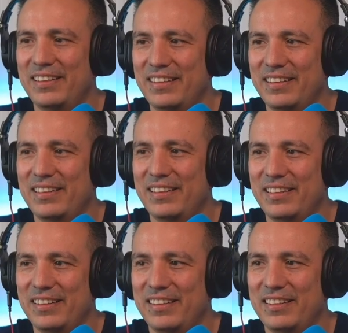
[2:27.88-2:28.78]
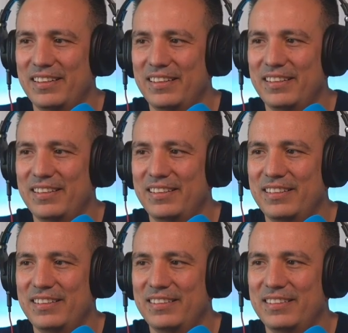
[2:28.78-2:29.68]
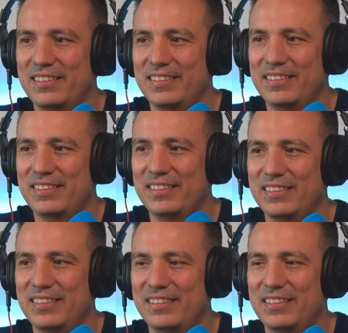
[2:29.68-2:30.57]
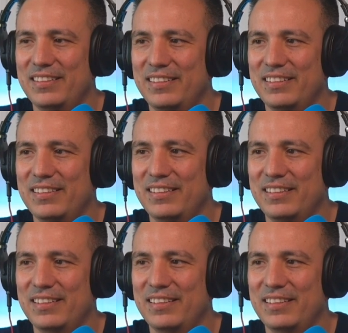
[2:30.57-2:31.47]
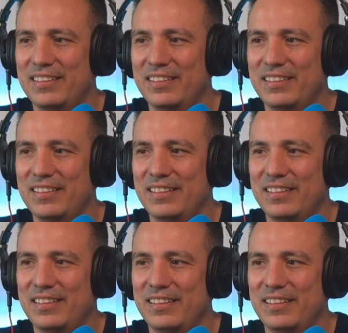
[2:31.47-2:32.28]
The person shown says nothing.